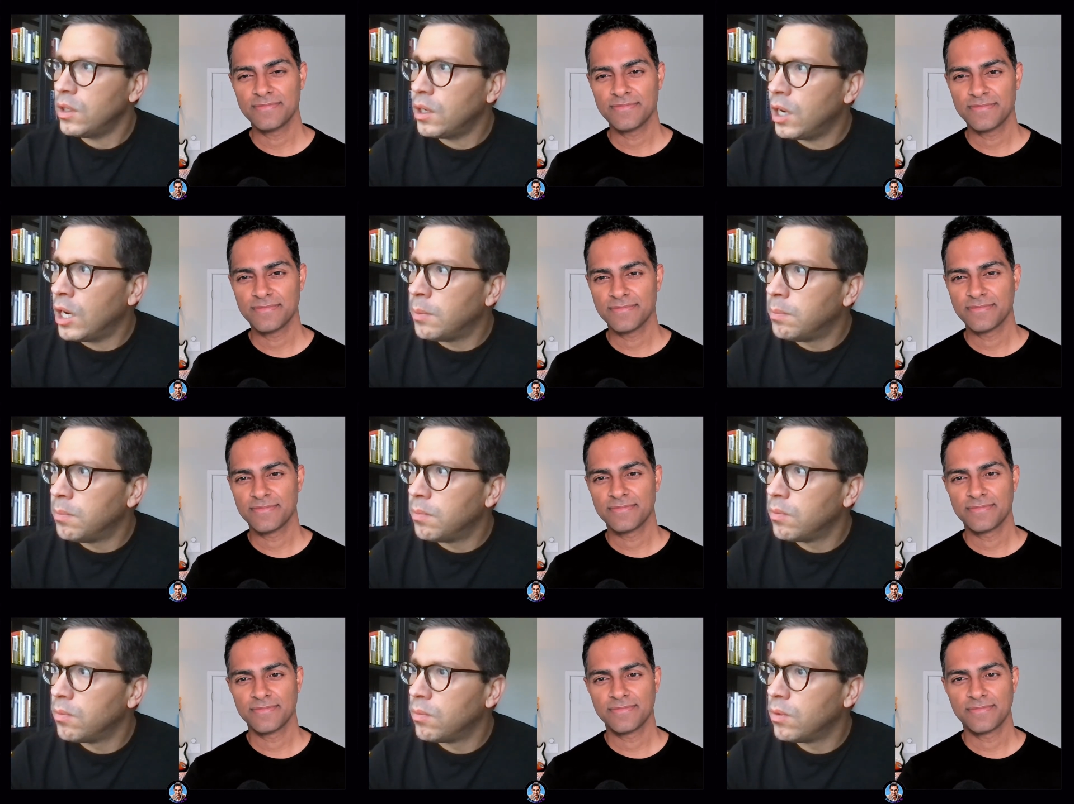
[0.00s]
Speaker 1: Um,
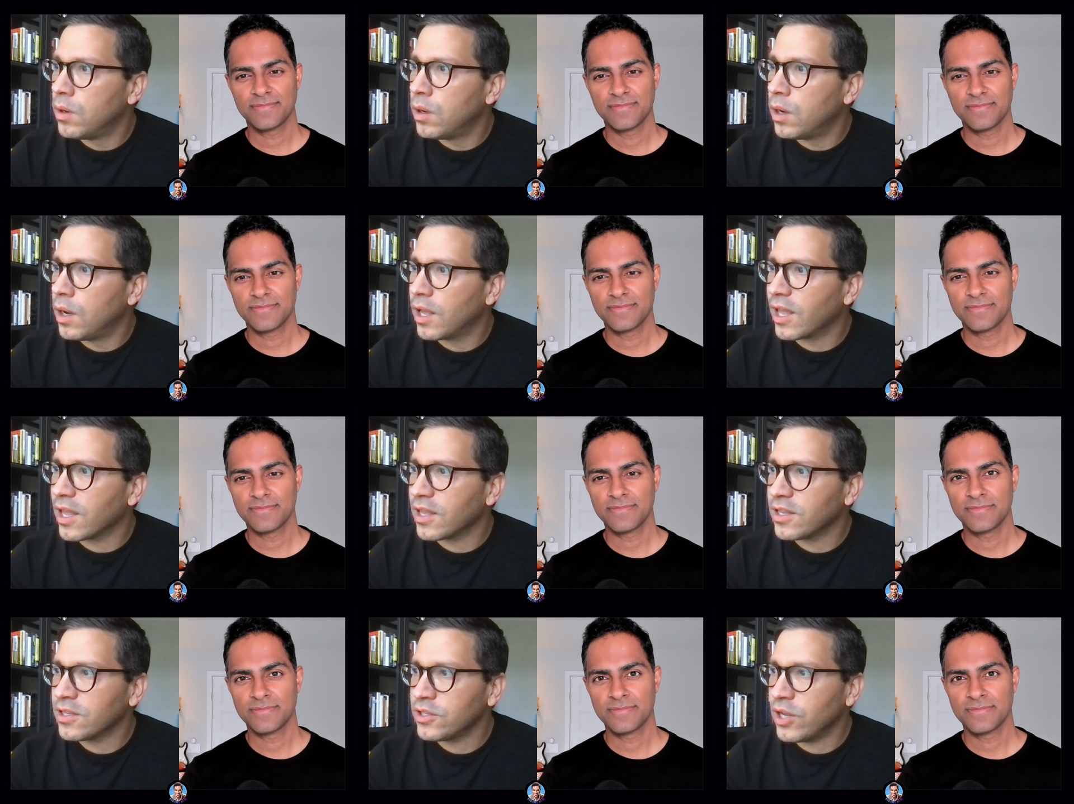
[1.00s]

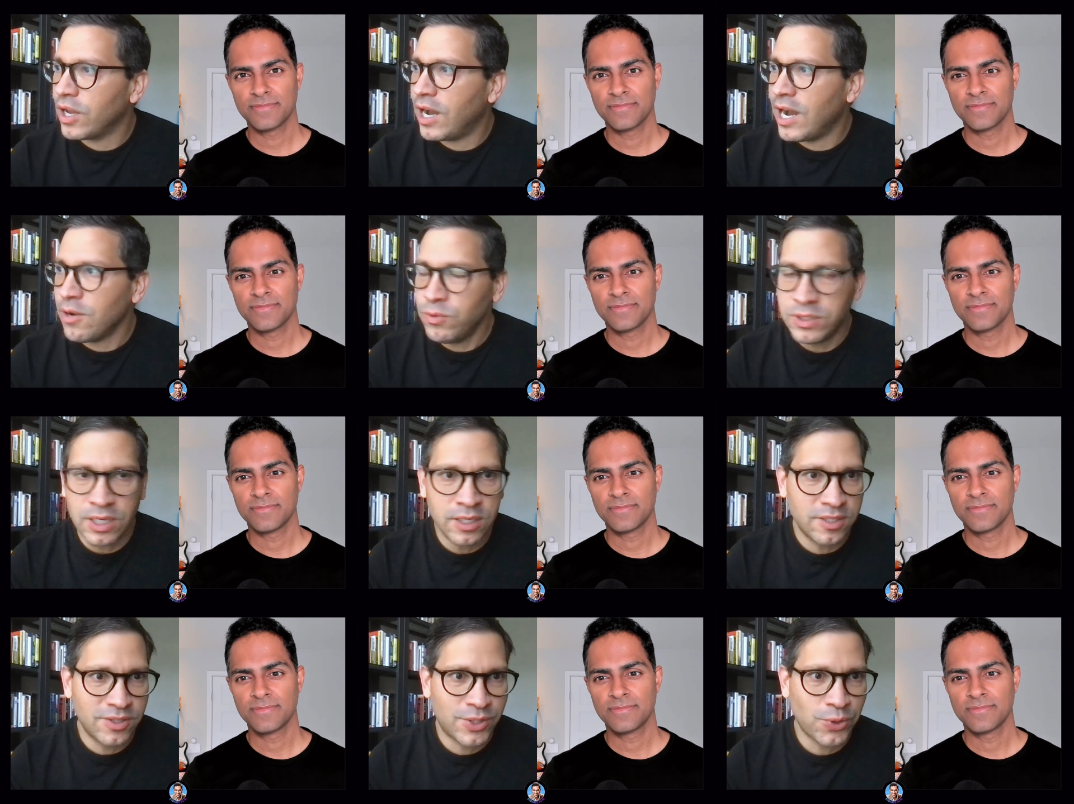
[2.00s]
I was on
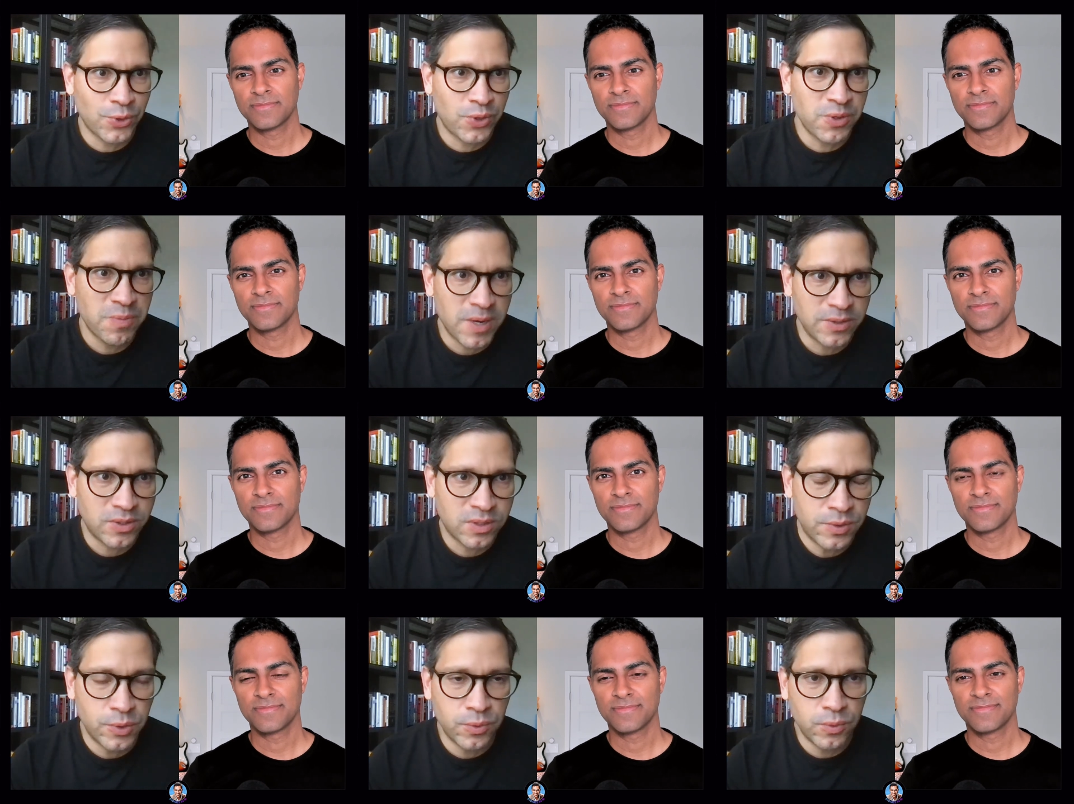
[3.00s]
the circuit about
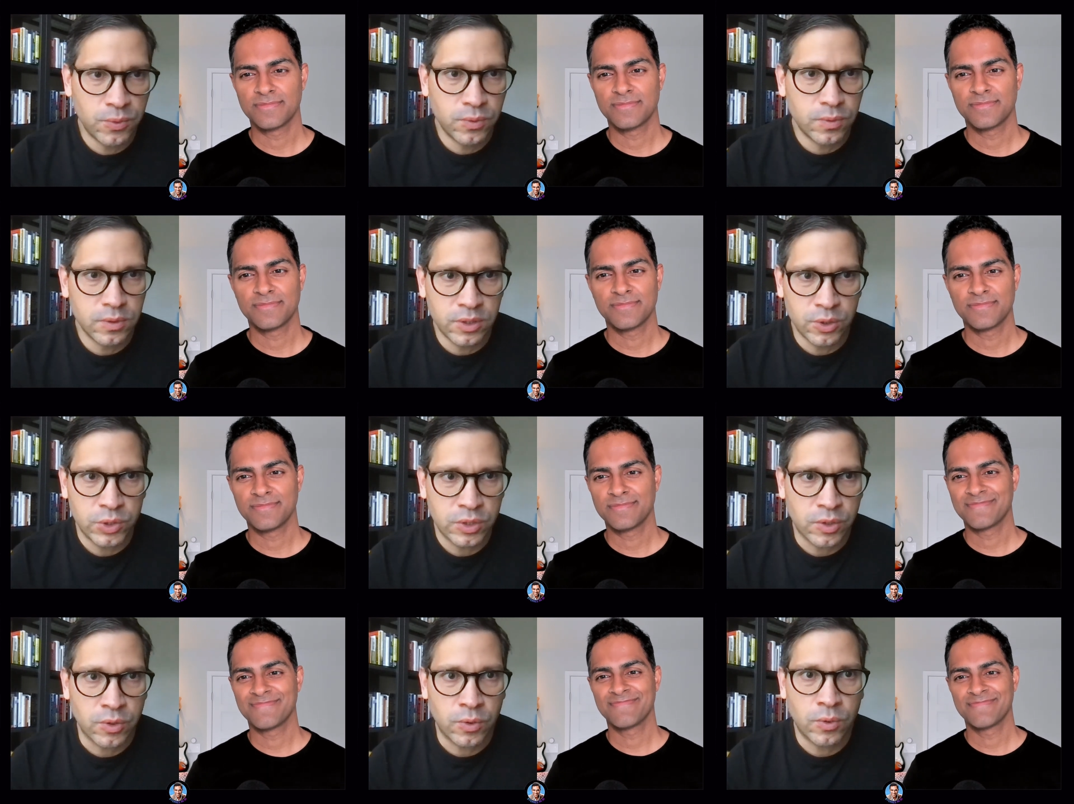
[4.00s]
two years
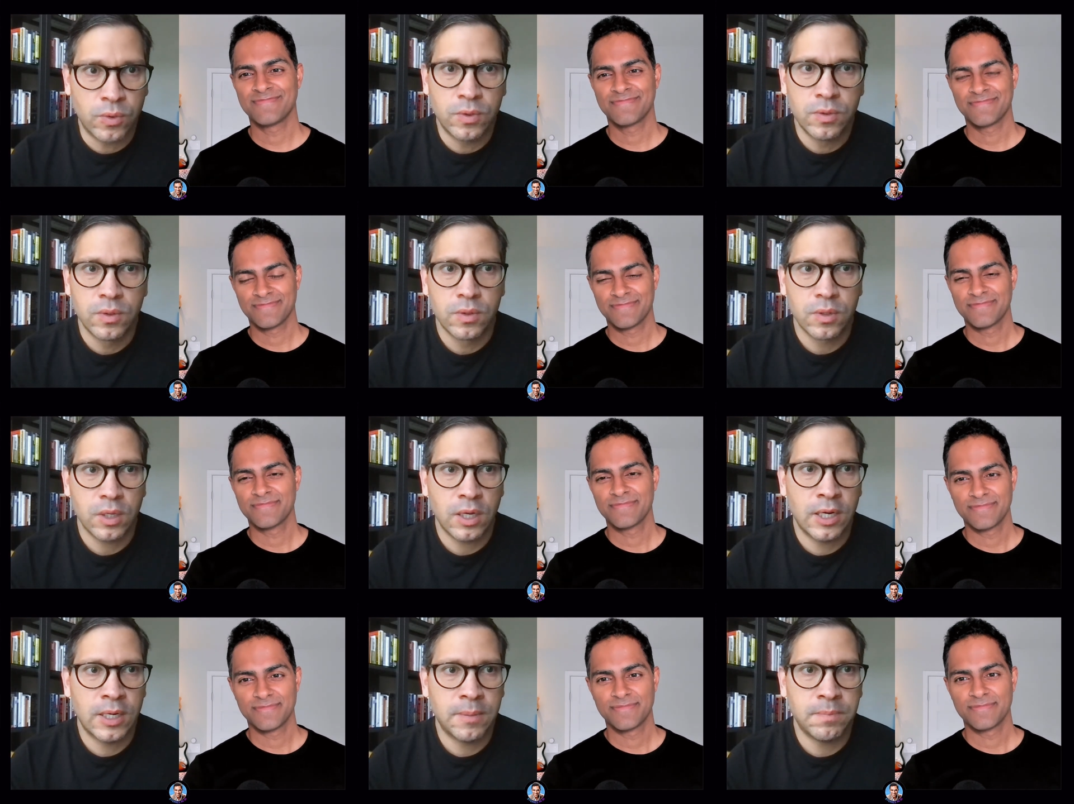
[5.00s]
ago,
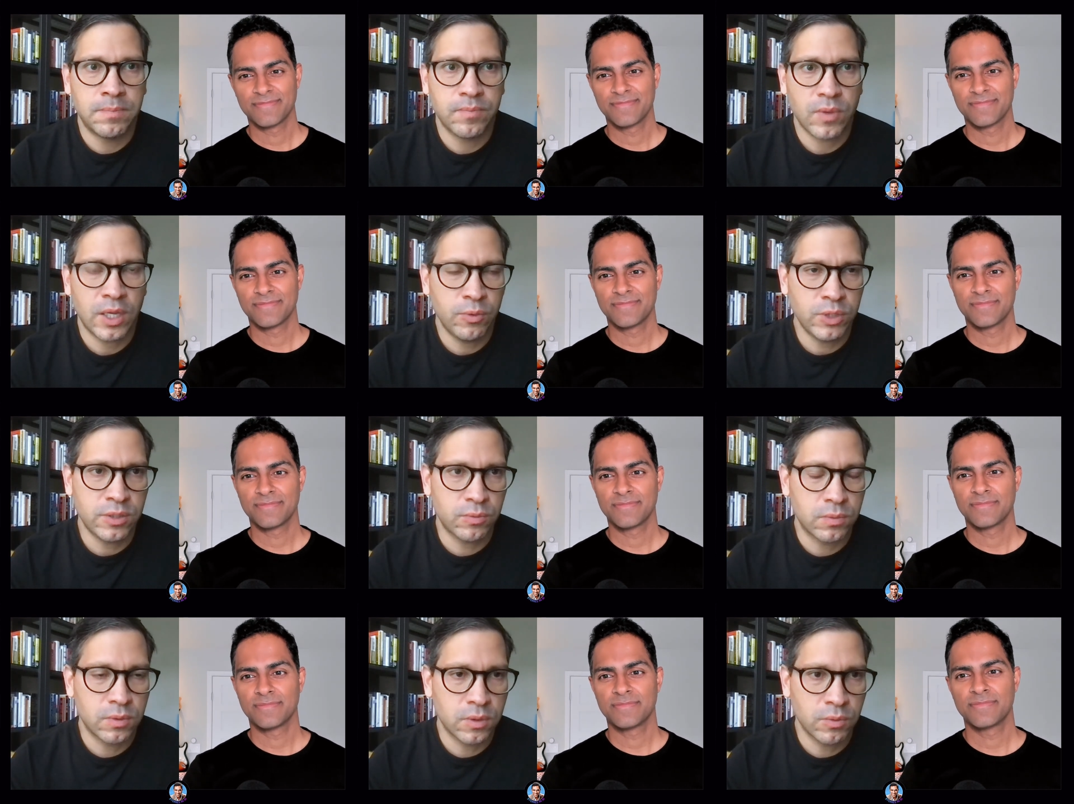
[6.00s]
um, and it wasn't
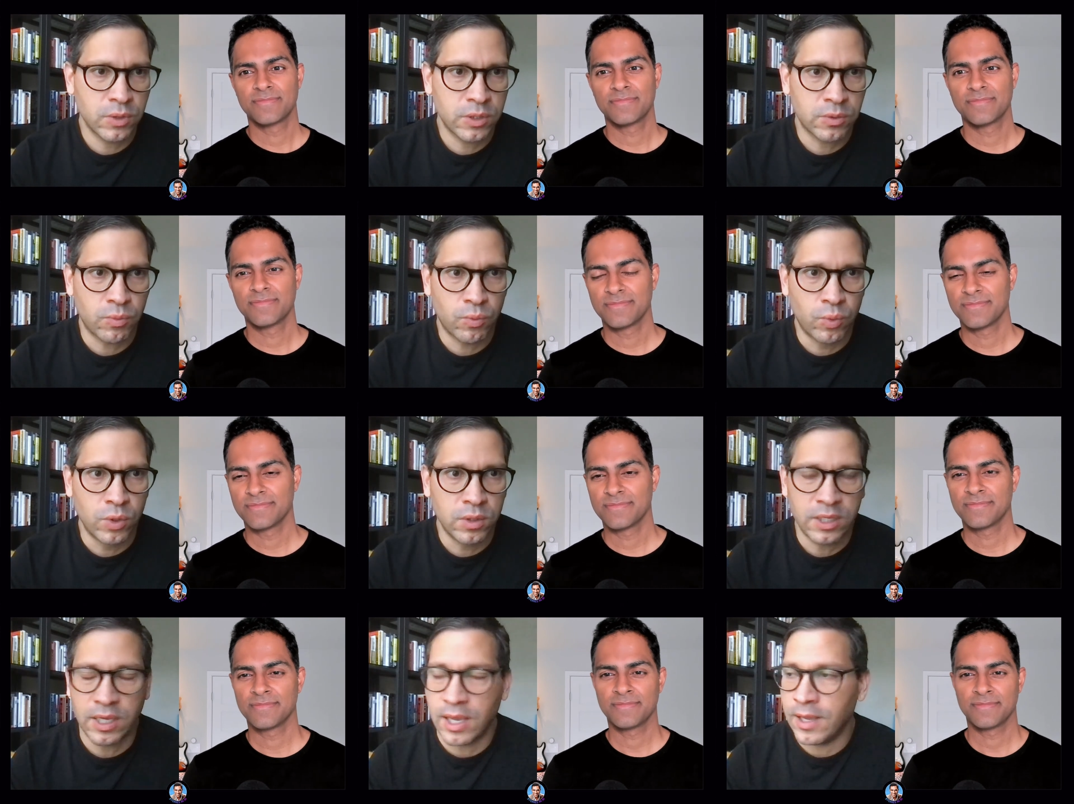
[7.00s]
it wasn't
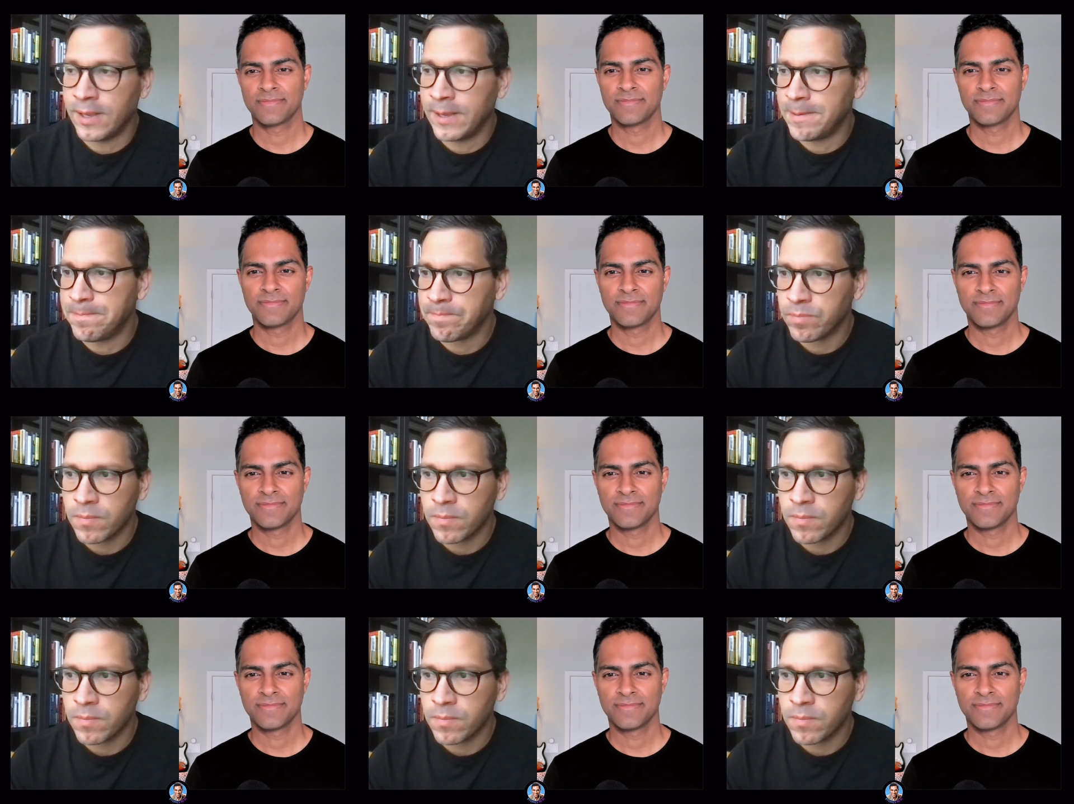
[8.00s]
really a